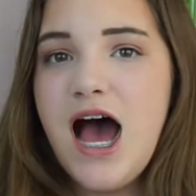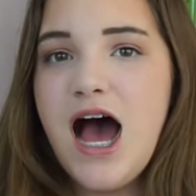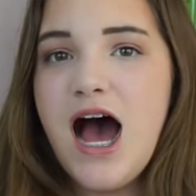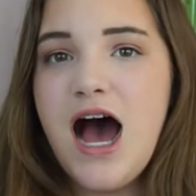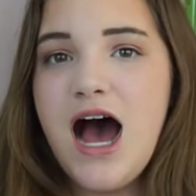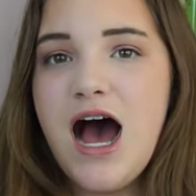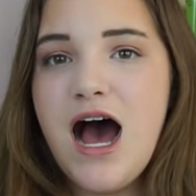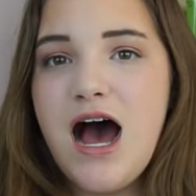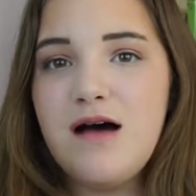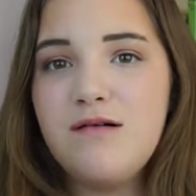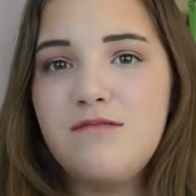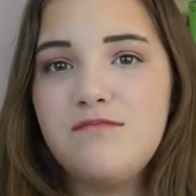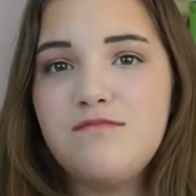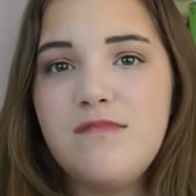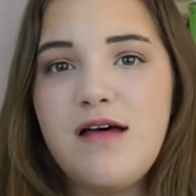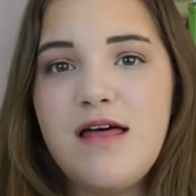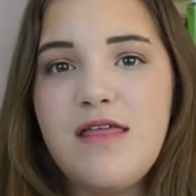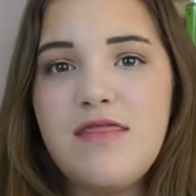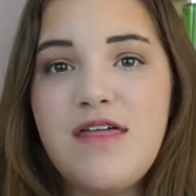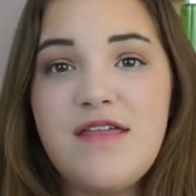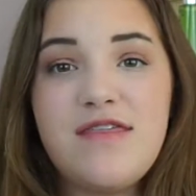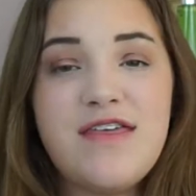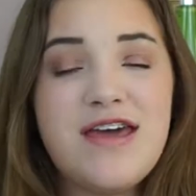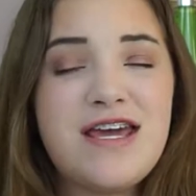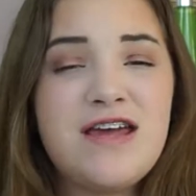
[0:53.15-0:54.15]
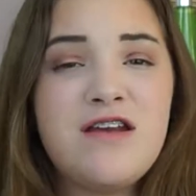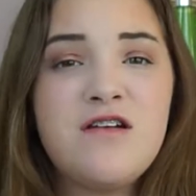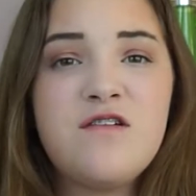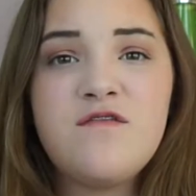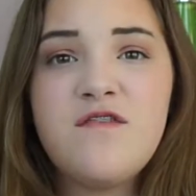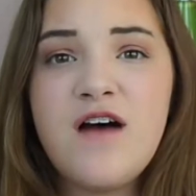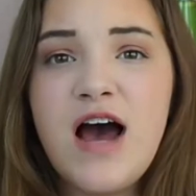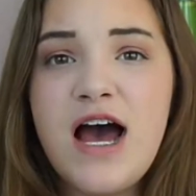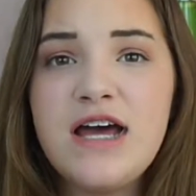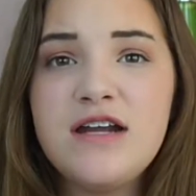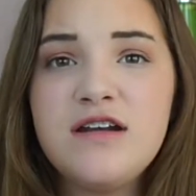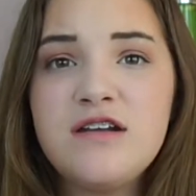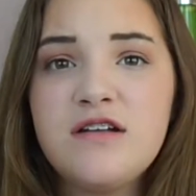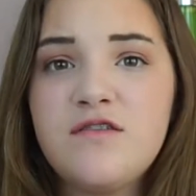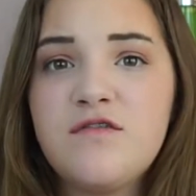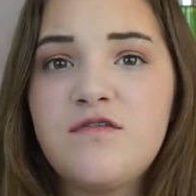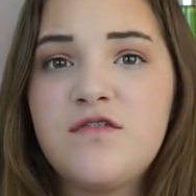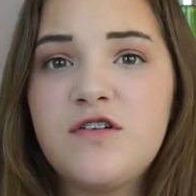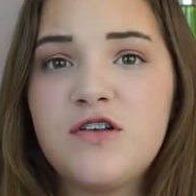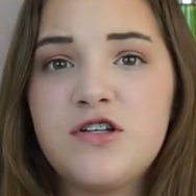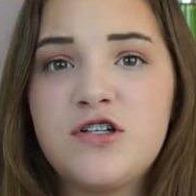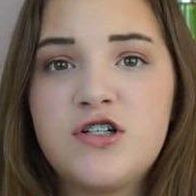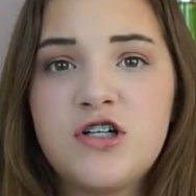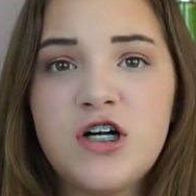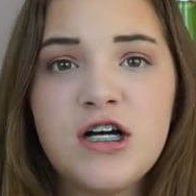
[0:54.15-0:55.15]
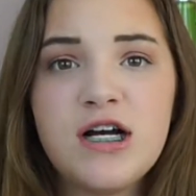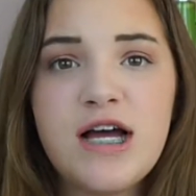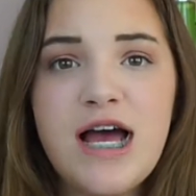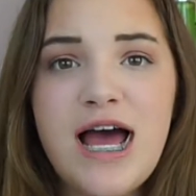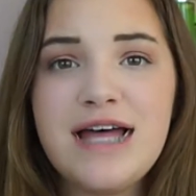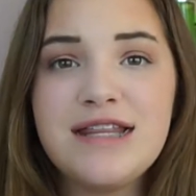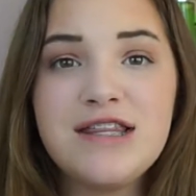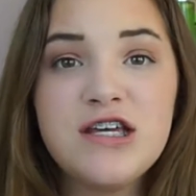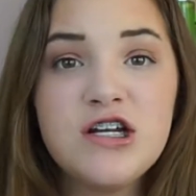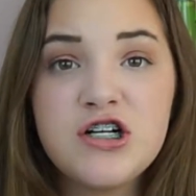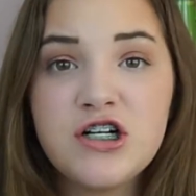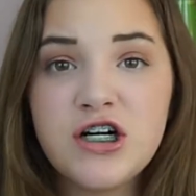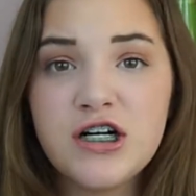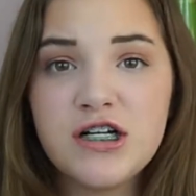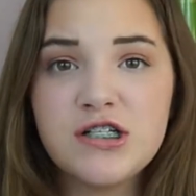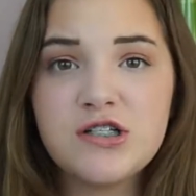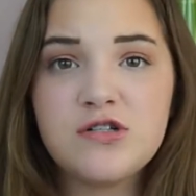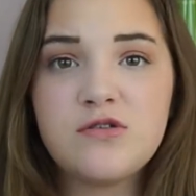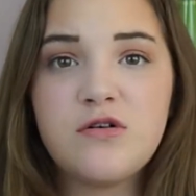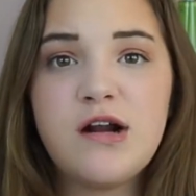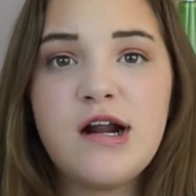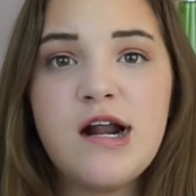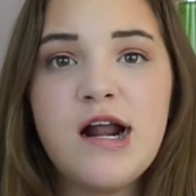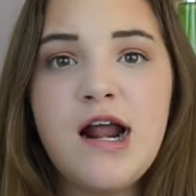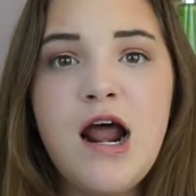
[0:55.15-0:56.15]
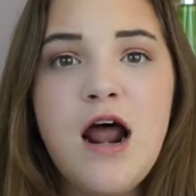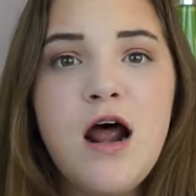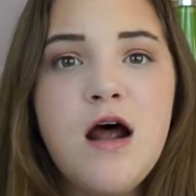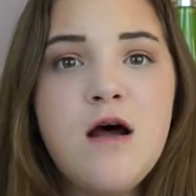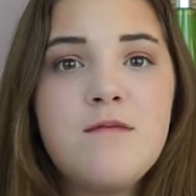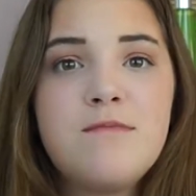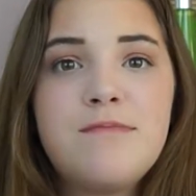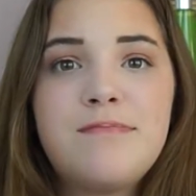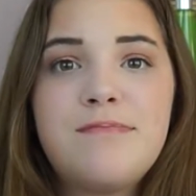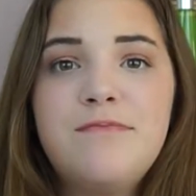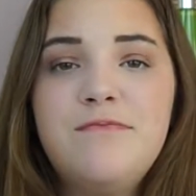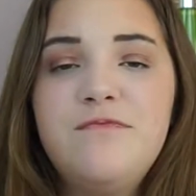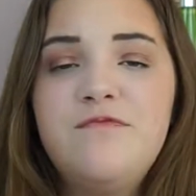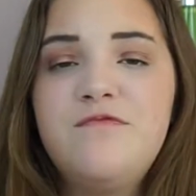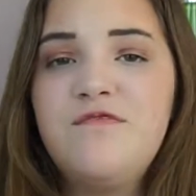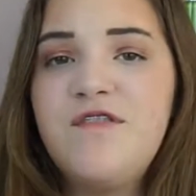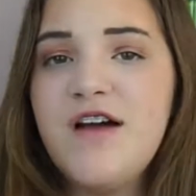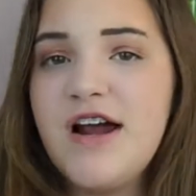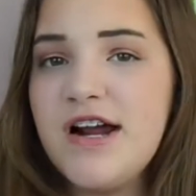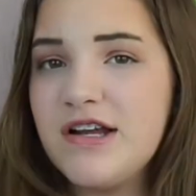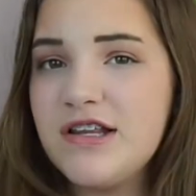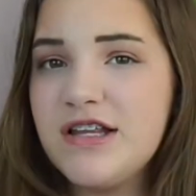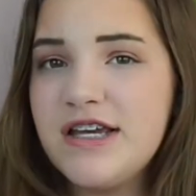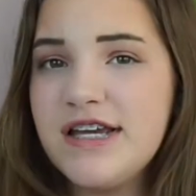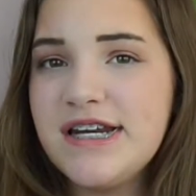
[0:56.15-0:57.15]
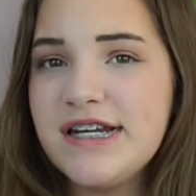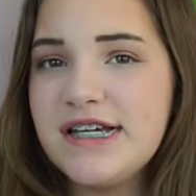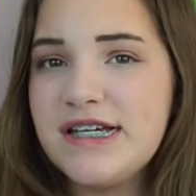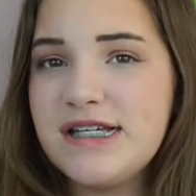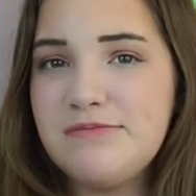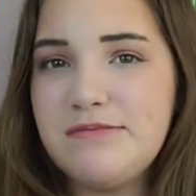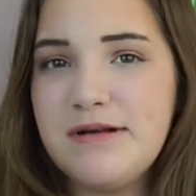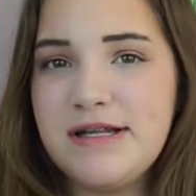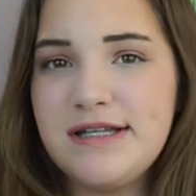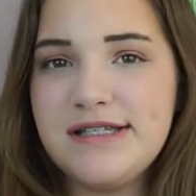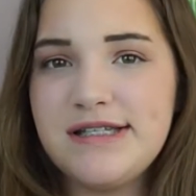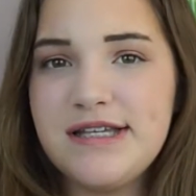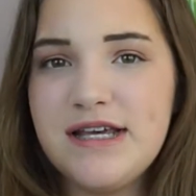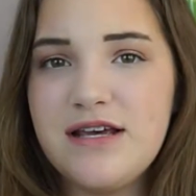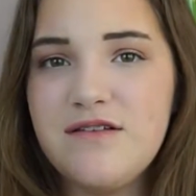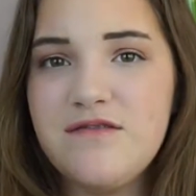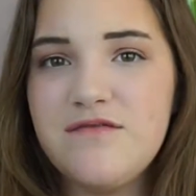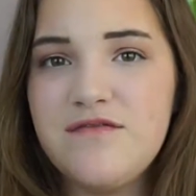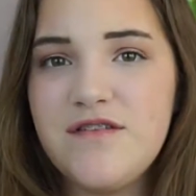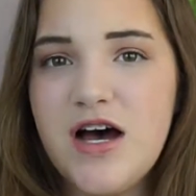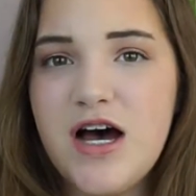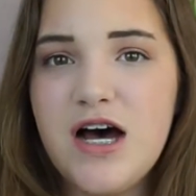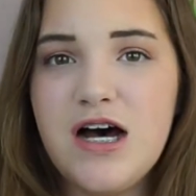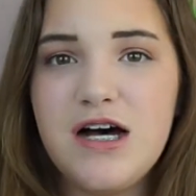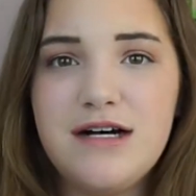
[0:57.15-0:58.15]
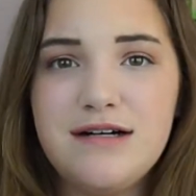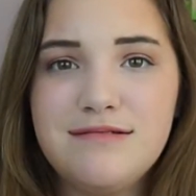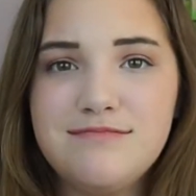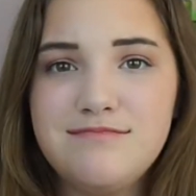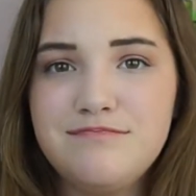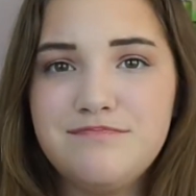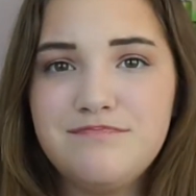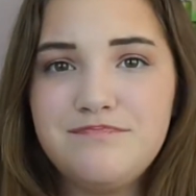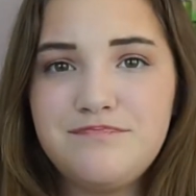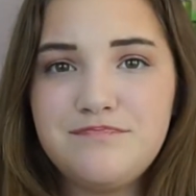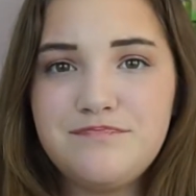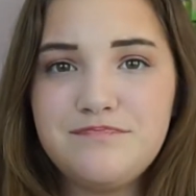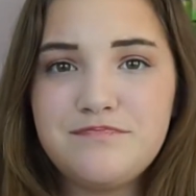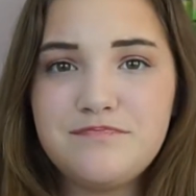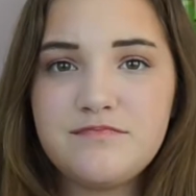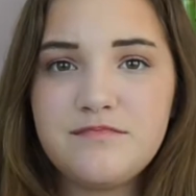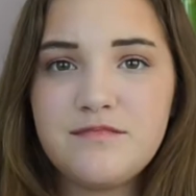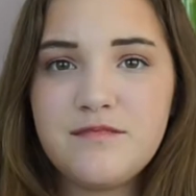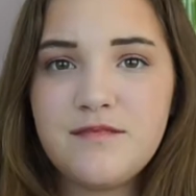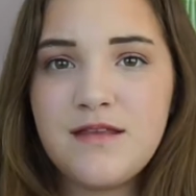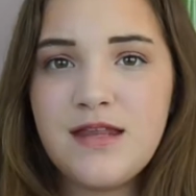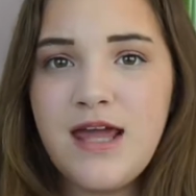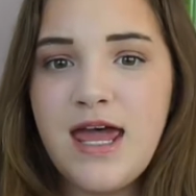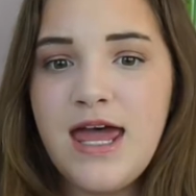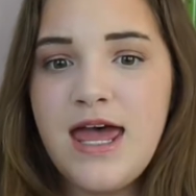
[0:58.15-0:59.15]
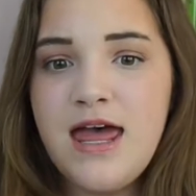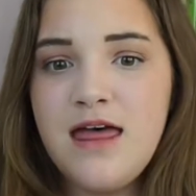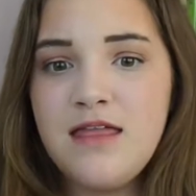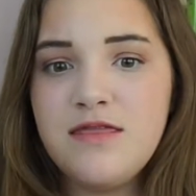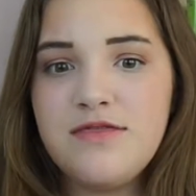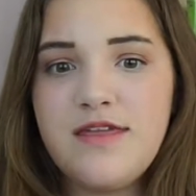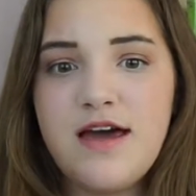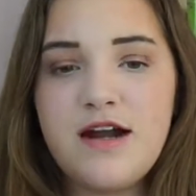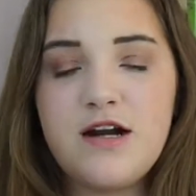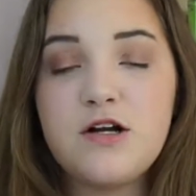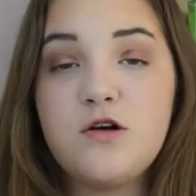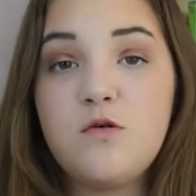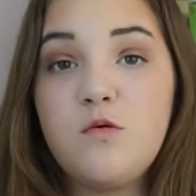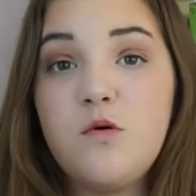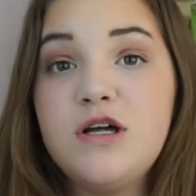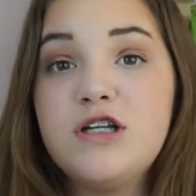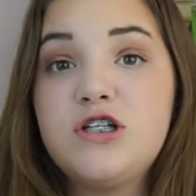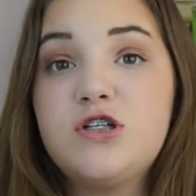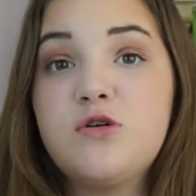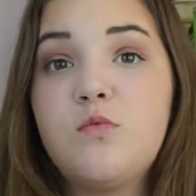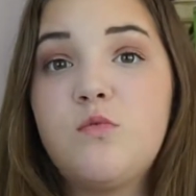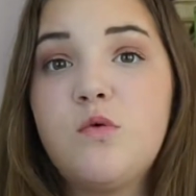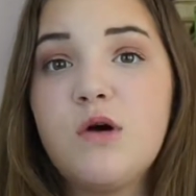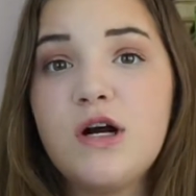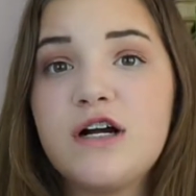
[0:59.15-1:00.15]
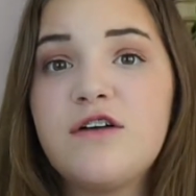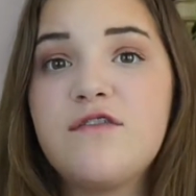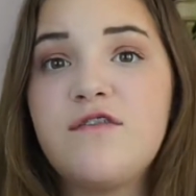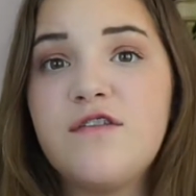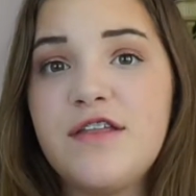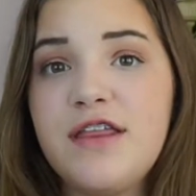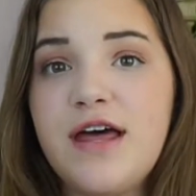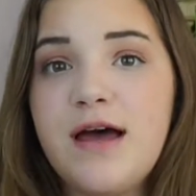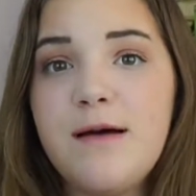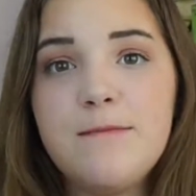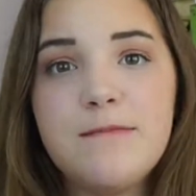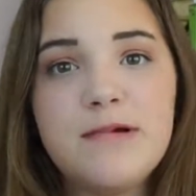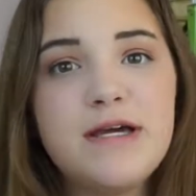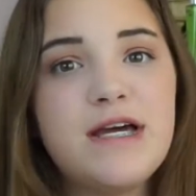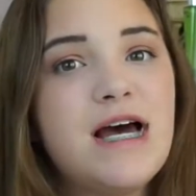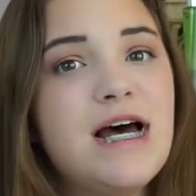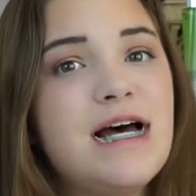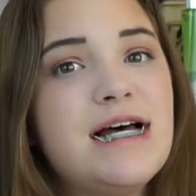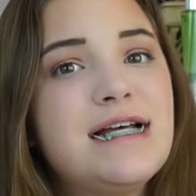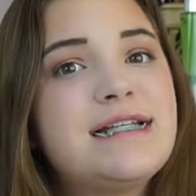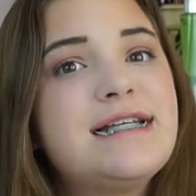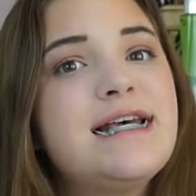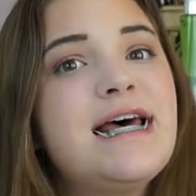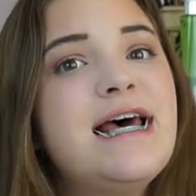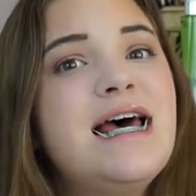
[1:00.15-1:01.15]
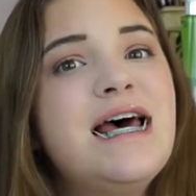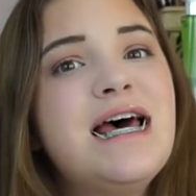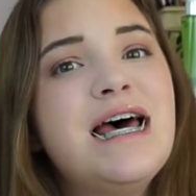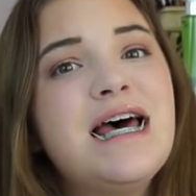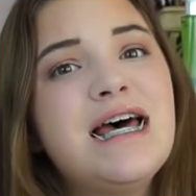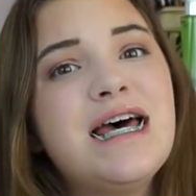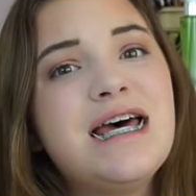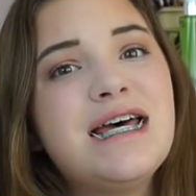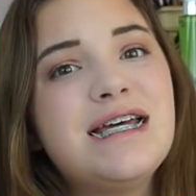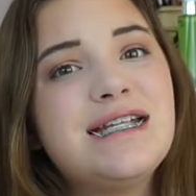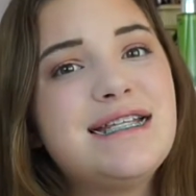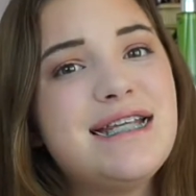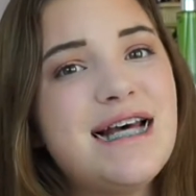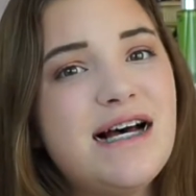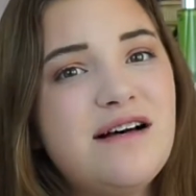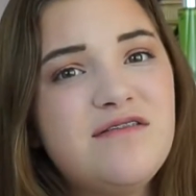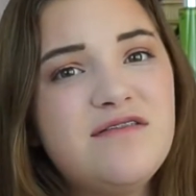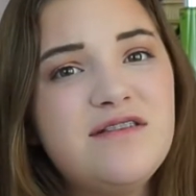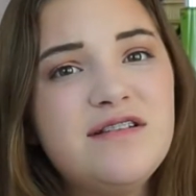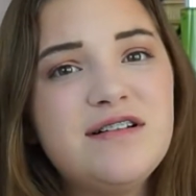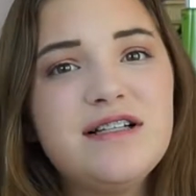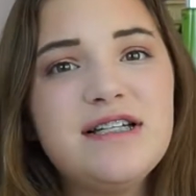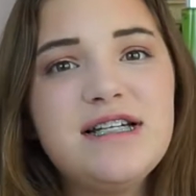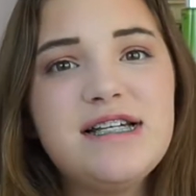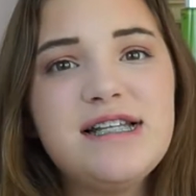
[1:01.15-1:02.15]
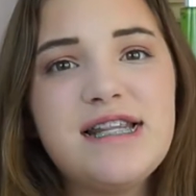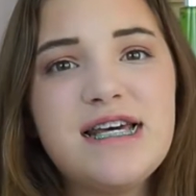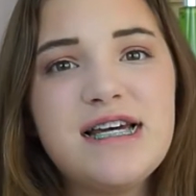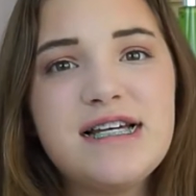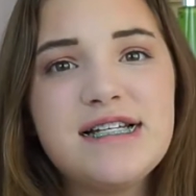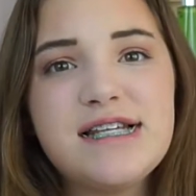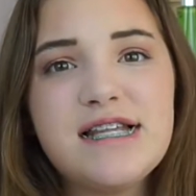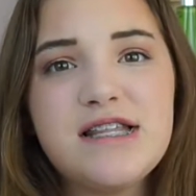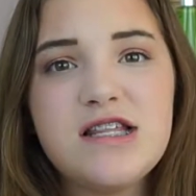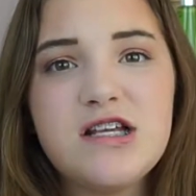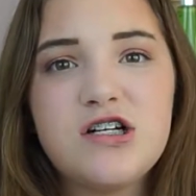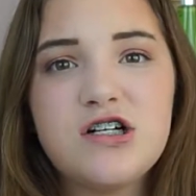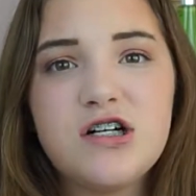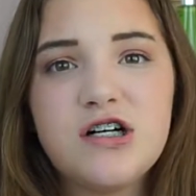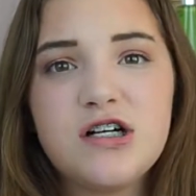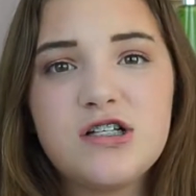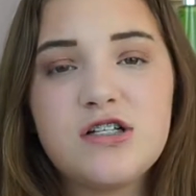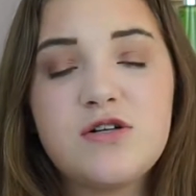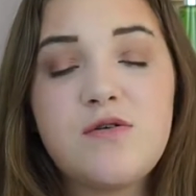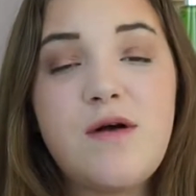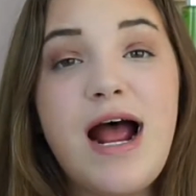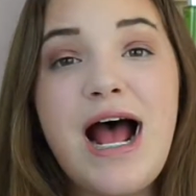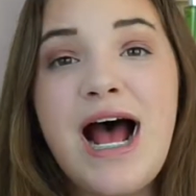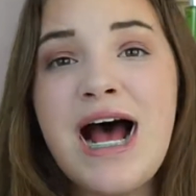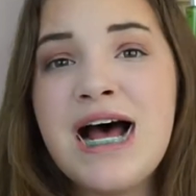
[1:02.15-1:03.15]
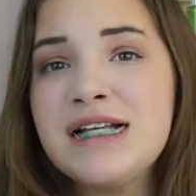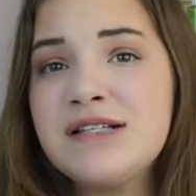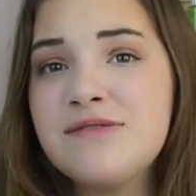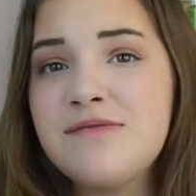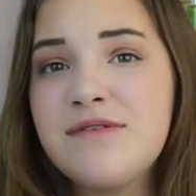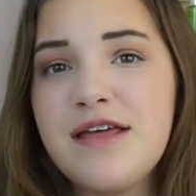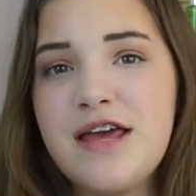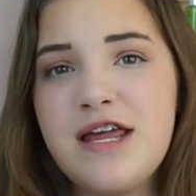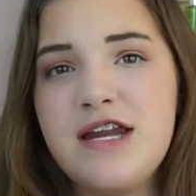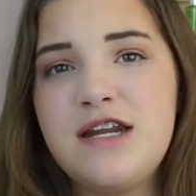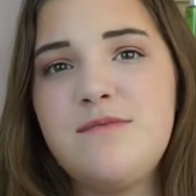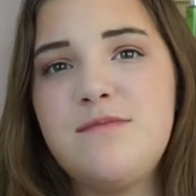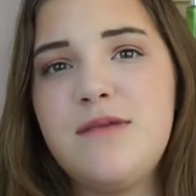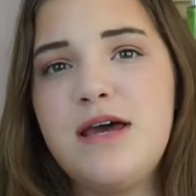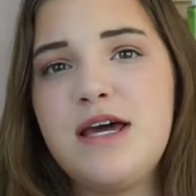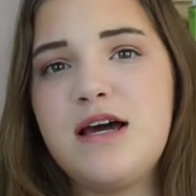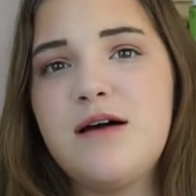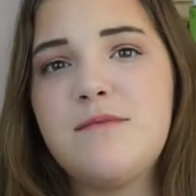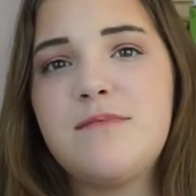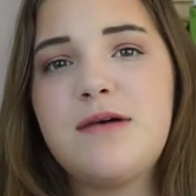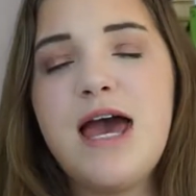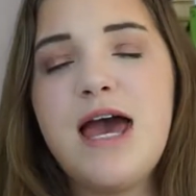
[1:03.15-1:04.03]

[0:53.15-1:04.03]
that they can find for at the drugstore, fairly inexpensive, that are going to work for them, because definitely things in the drugstore, as with any makeup,